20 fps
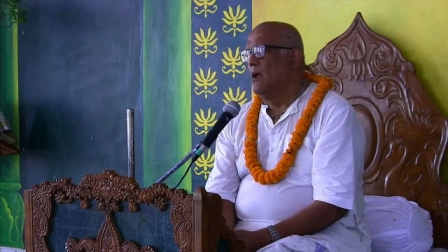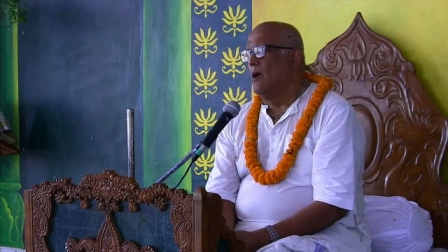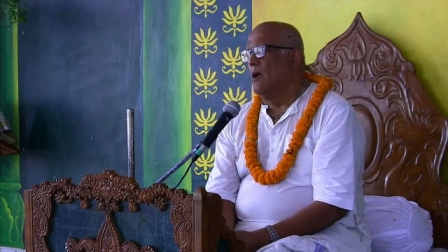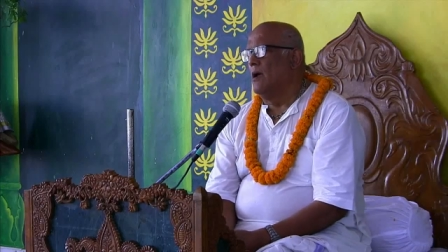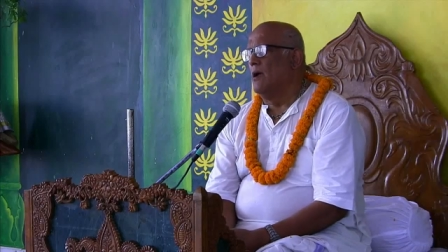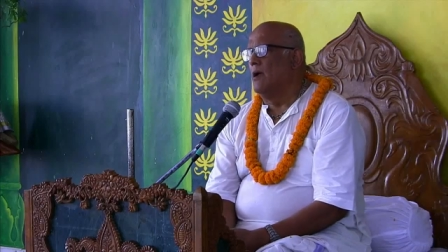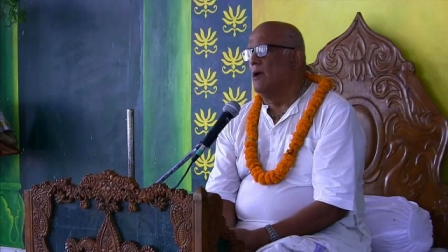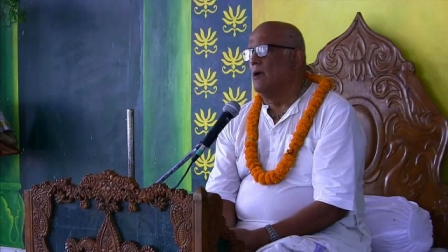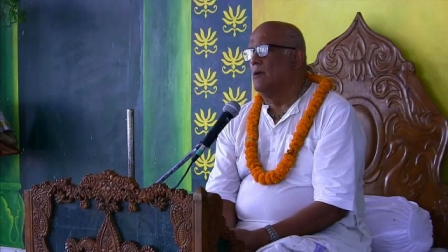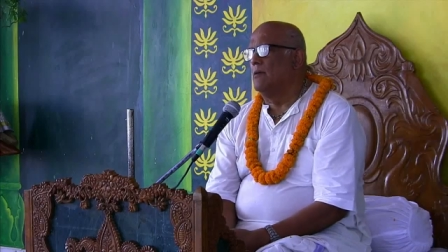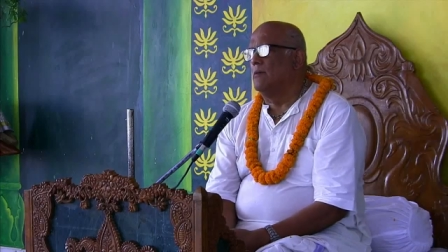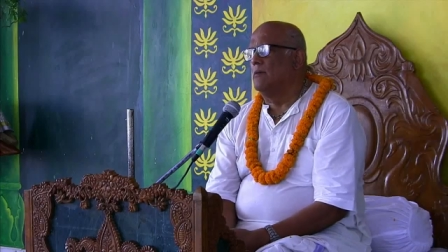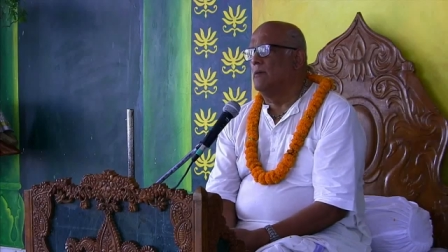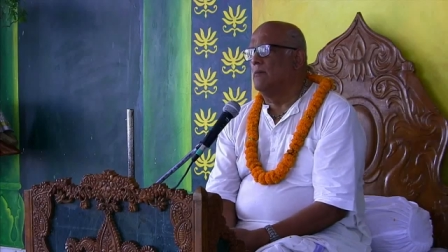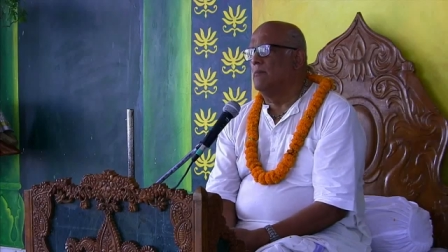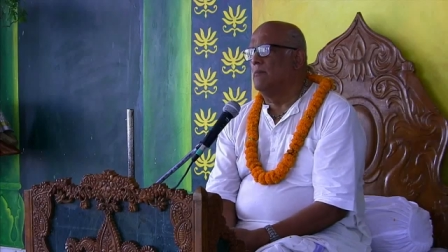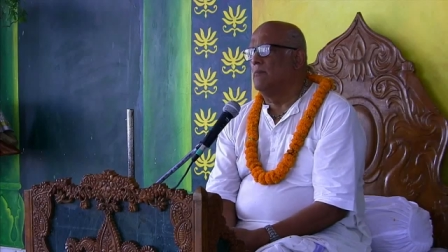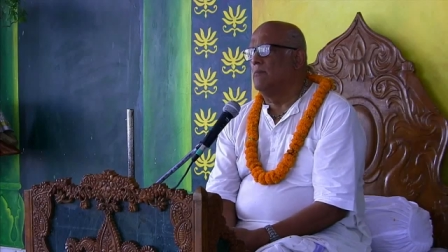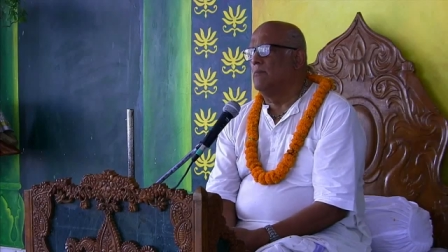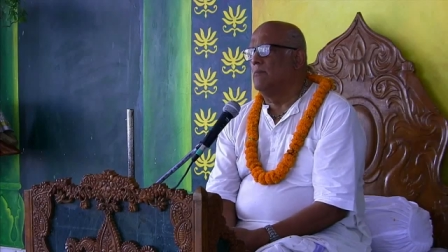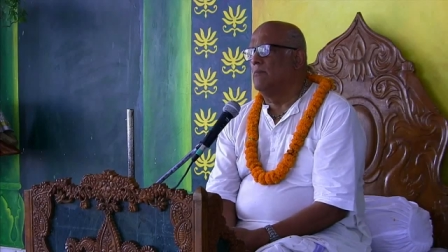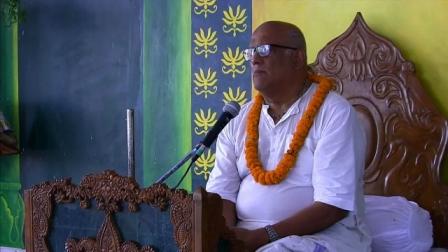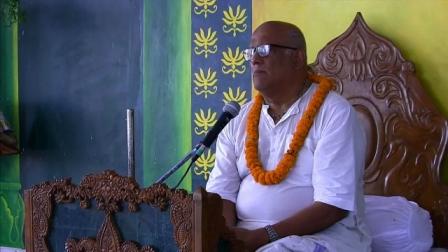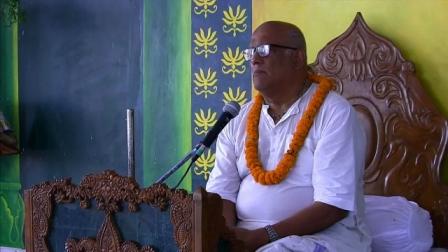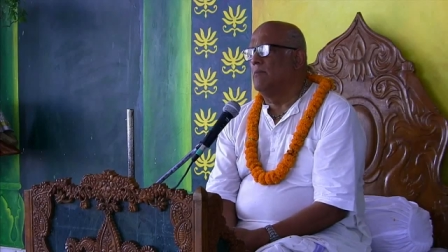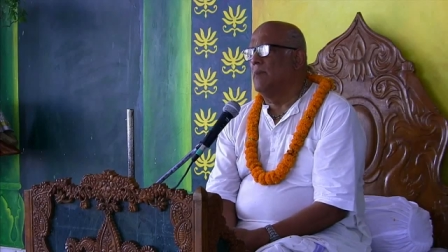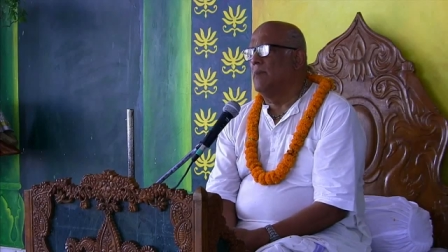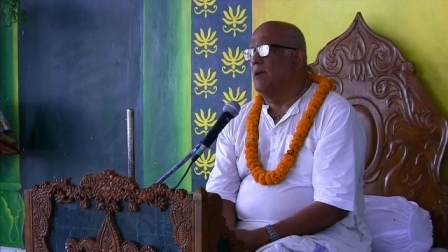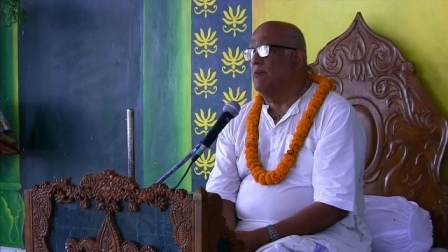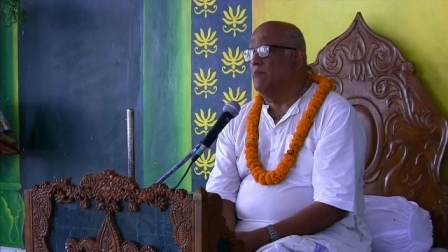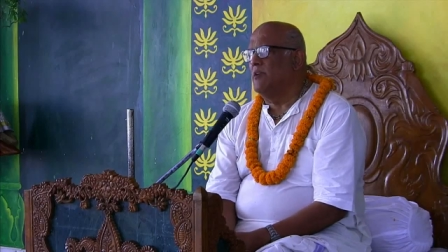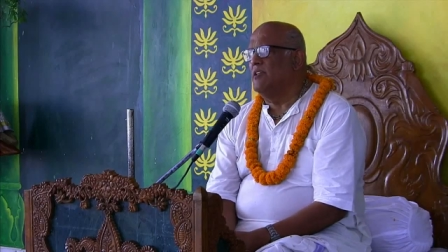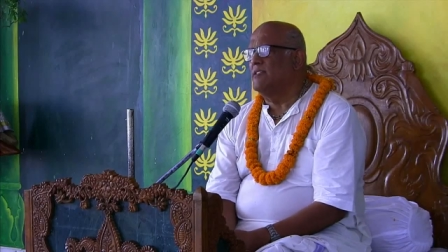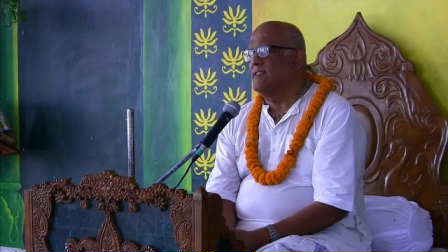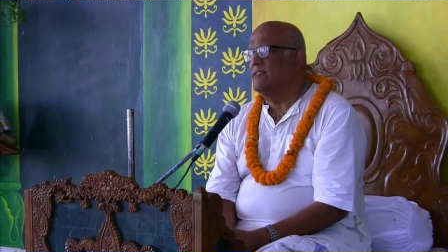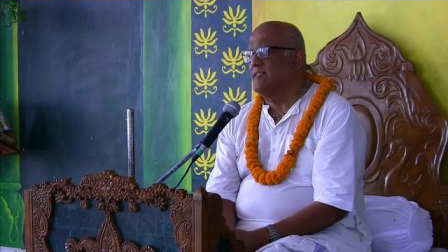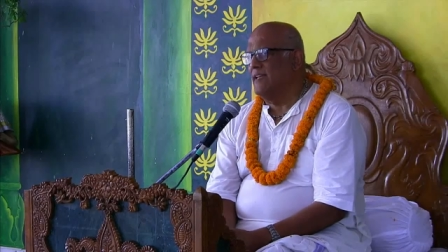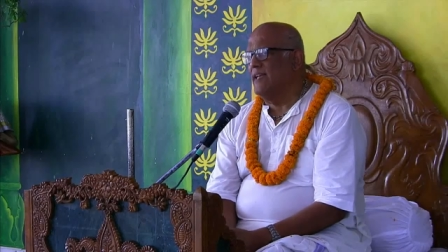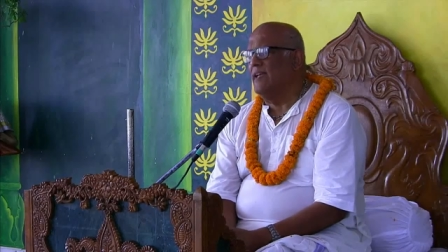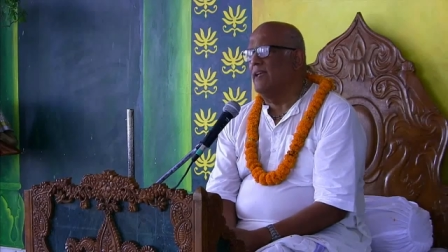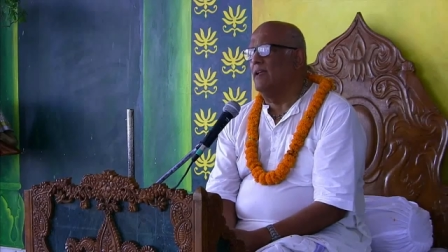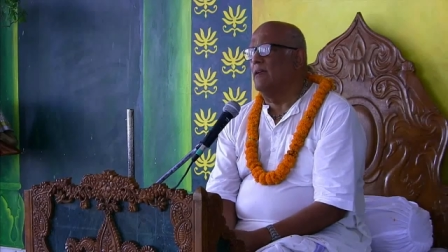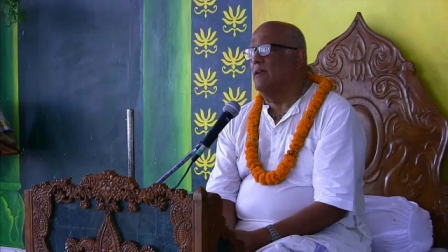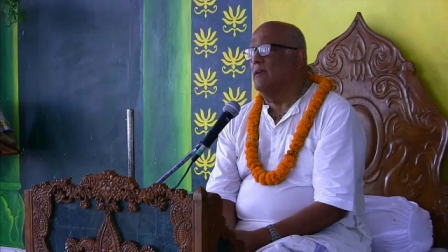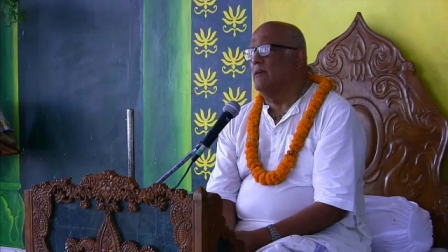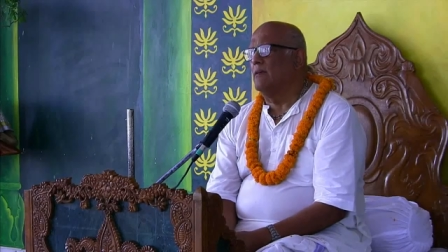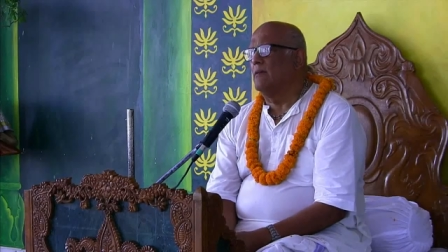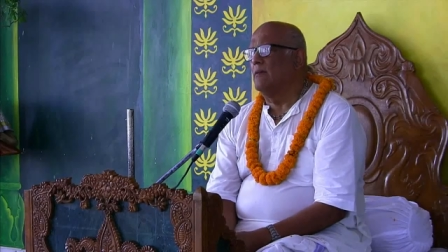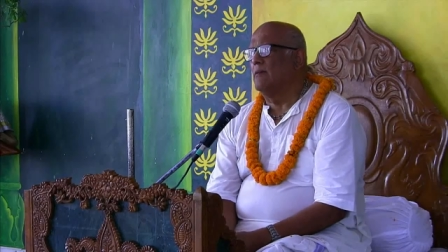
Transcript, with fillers: Uh, but we see